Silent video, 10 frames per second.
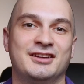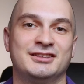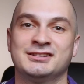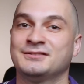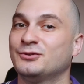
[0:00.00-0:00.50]

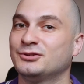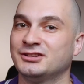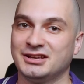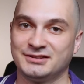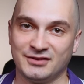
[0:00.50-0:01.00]
That's it for
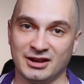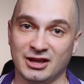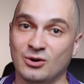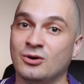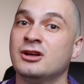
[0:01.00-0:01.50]
today's
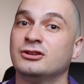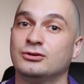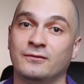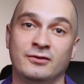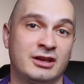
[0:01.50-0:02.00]
video.
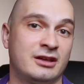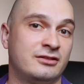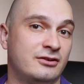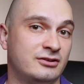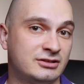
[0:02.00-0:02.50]
Don't forget
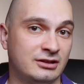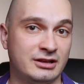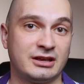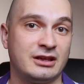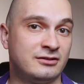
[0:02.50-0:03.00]
there is a
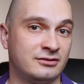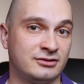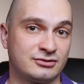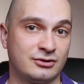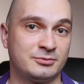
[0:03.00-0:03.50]
link in the
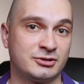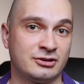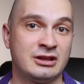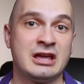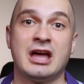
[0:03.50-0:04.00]
description,